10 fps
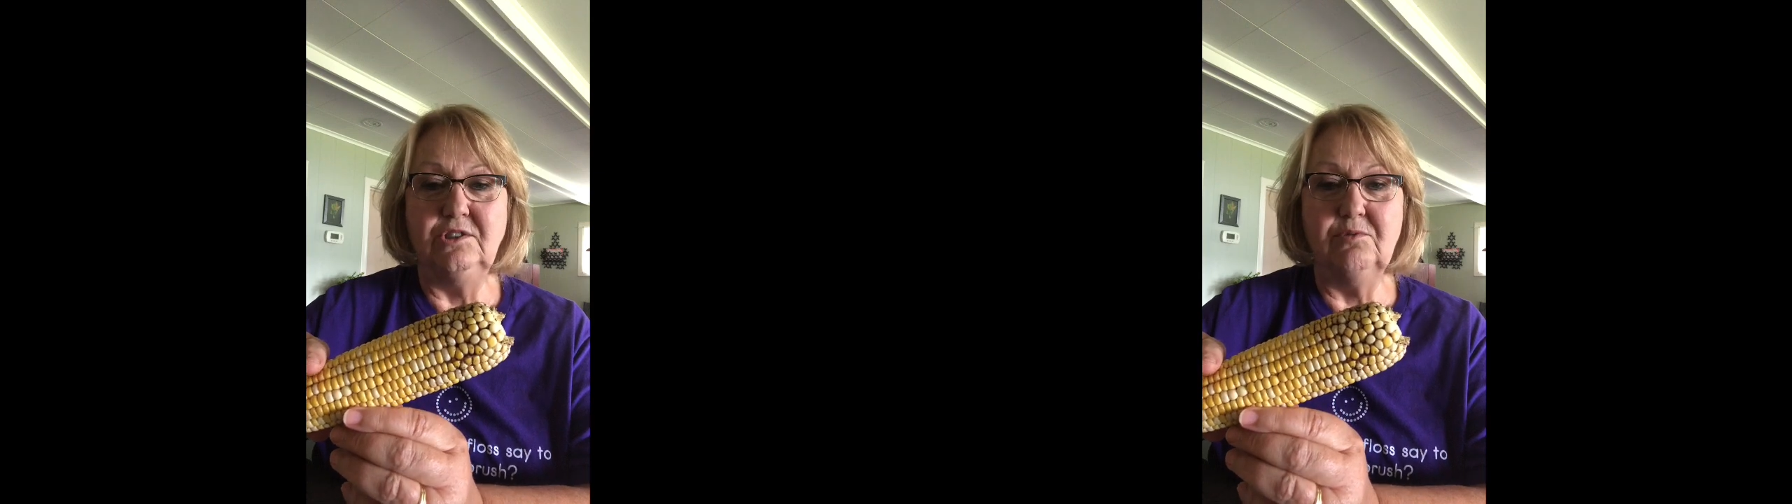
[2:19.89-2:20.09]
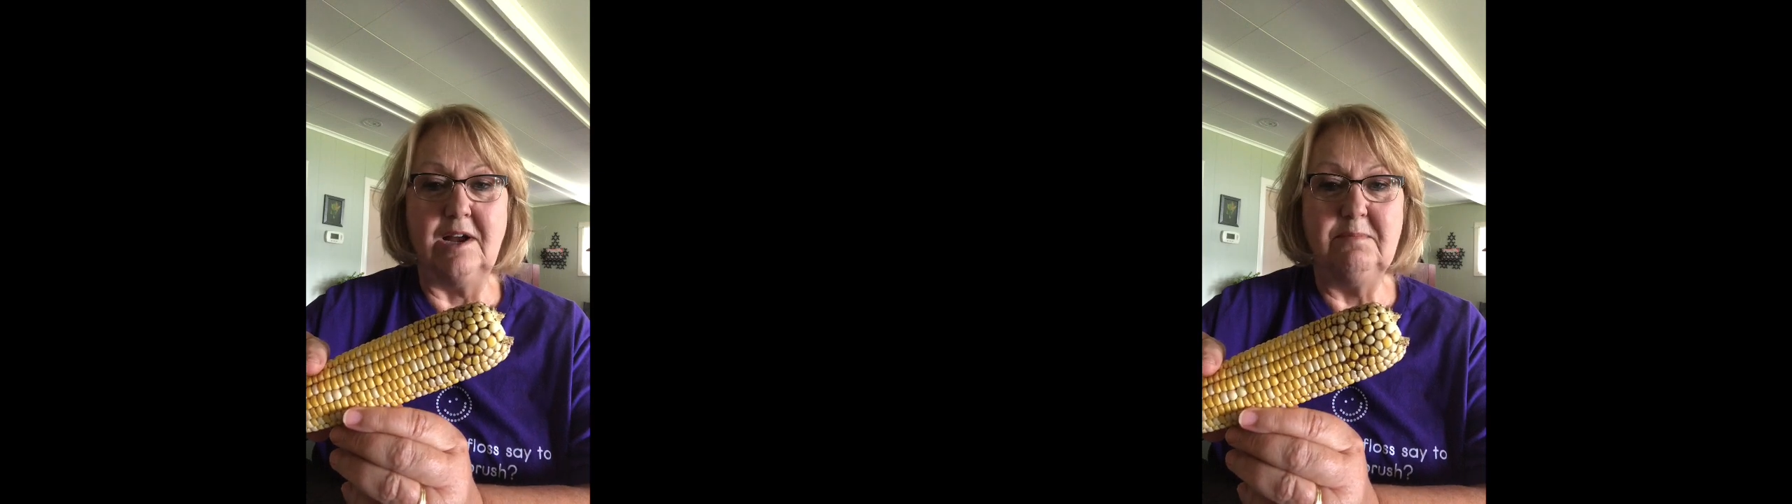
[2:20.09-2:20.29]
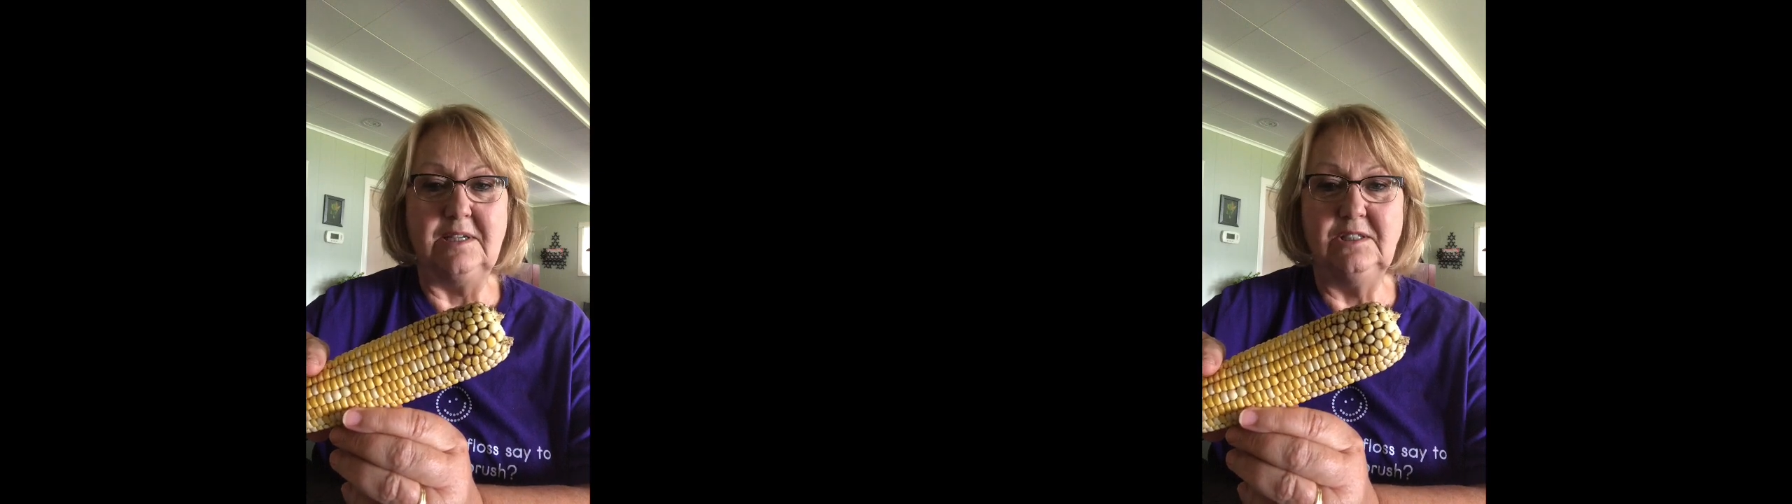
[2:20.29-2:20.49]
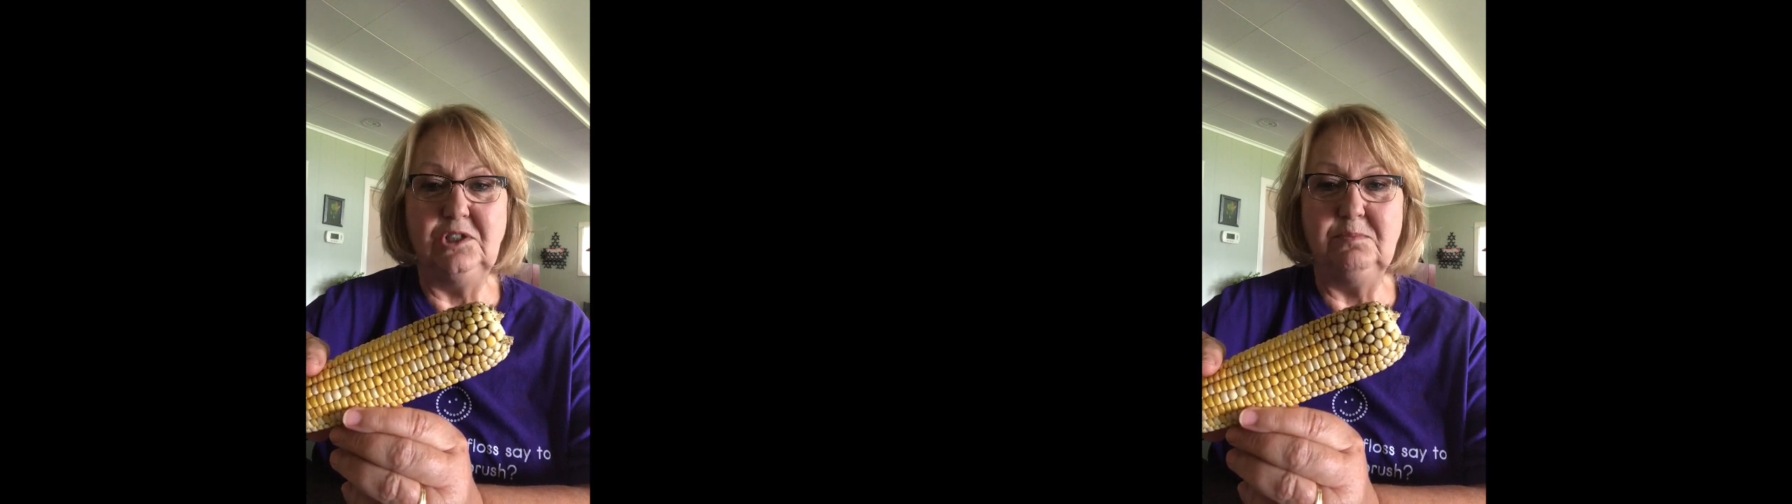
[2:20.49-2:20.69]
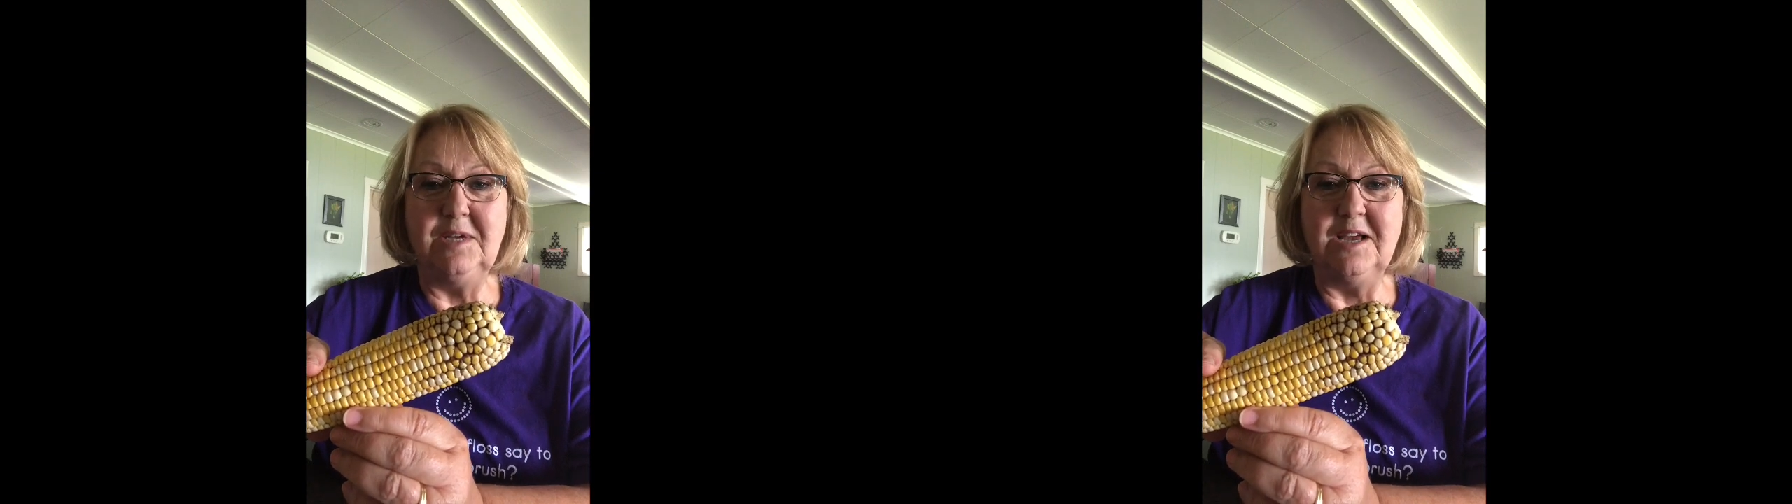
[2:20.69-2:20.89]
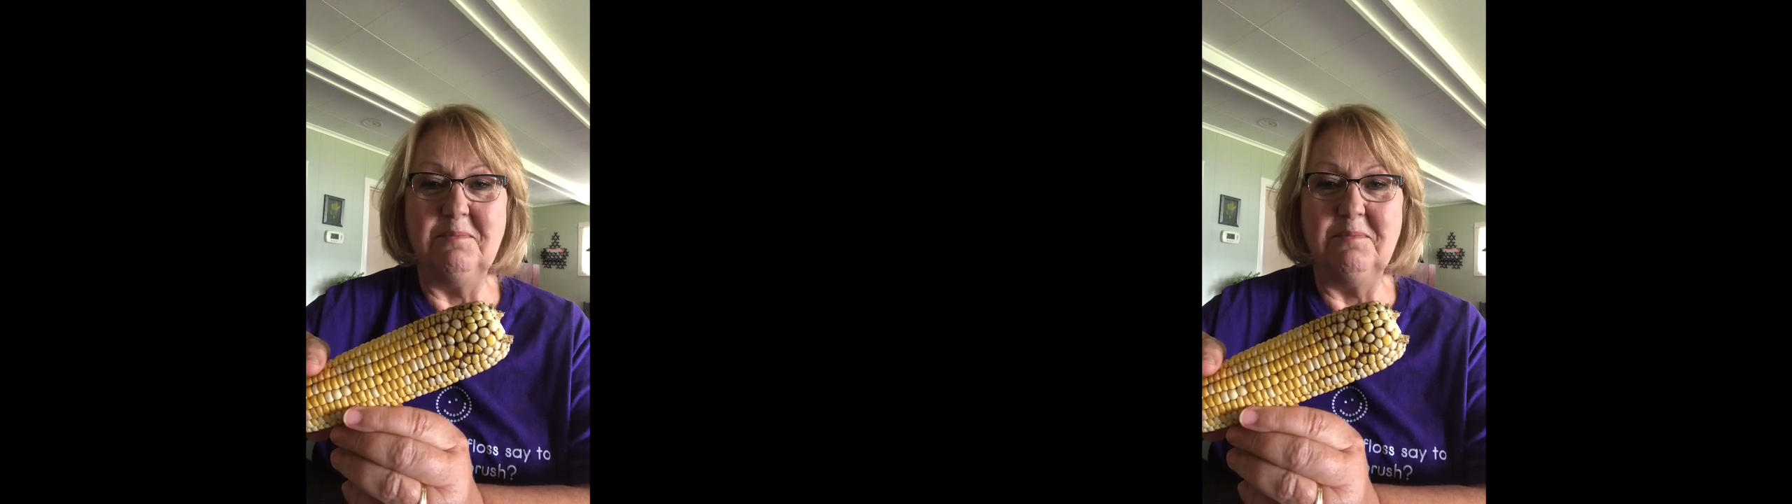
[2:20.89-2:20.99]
direct message me.